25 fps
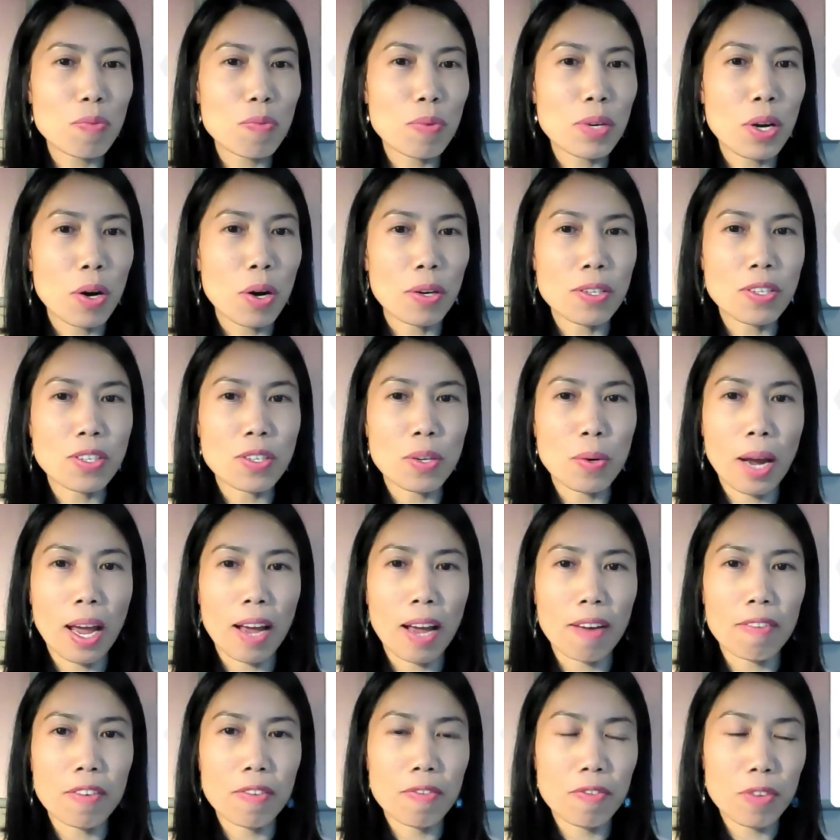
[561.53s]
we also
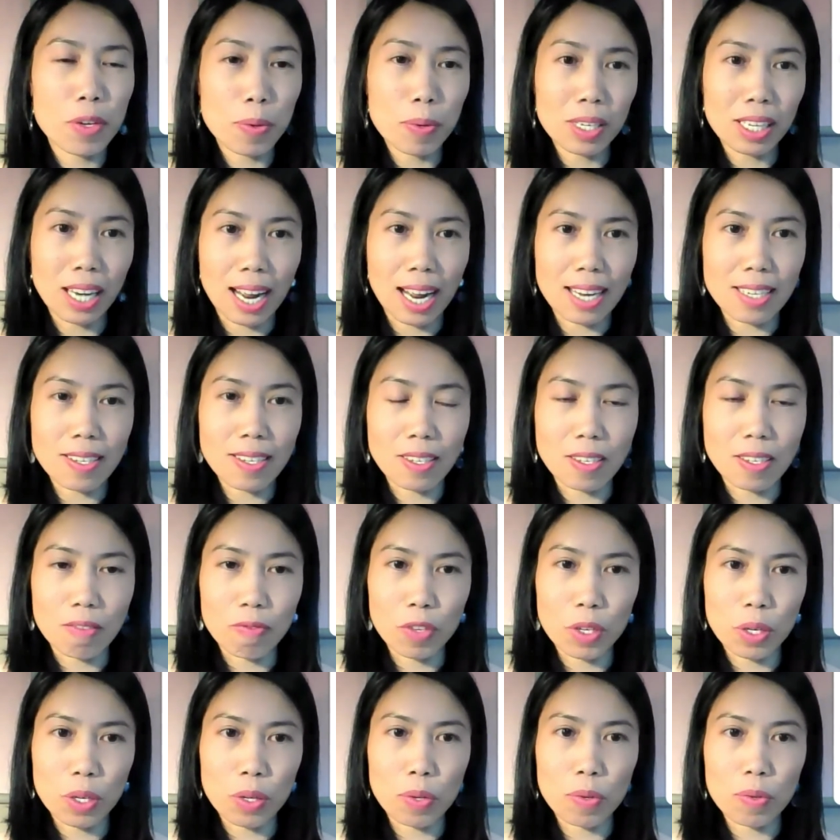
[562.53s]
have a few classes
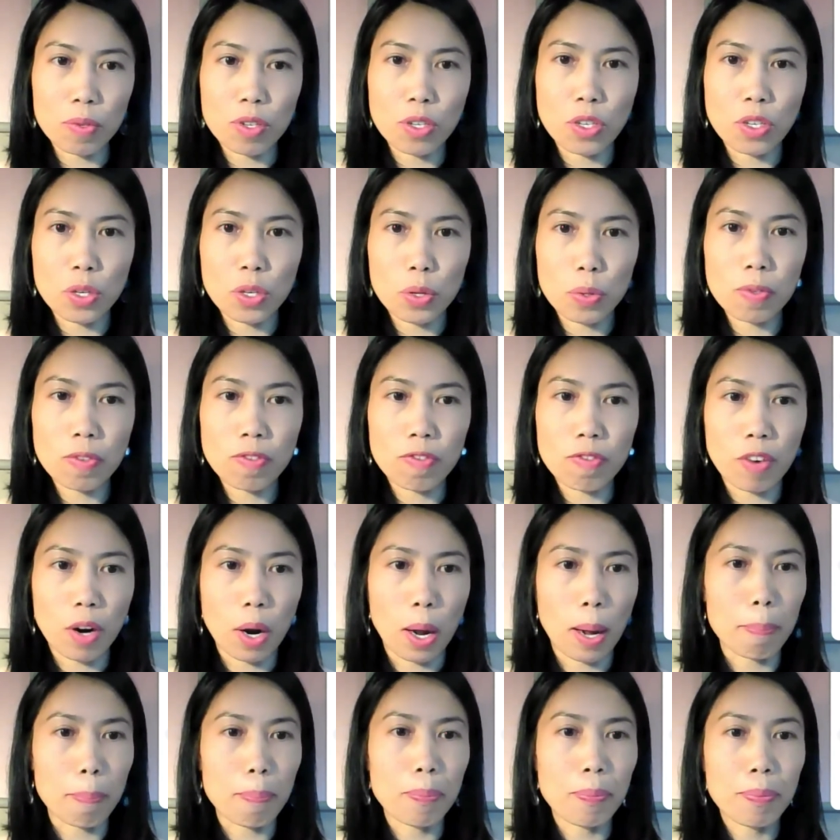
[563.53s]
for you to choose
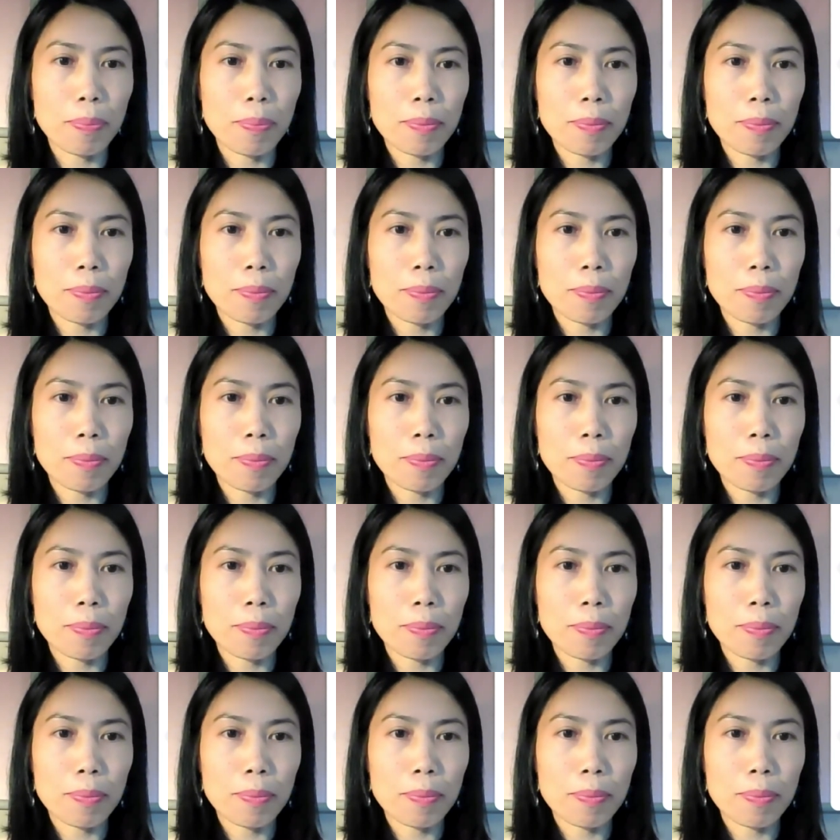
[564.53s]
from.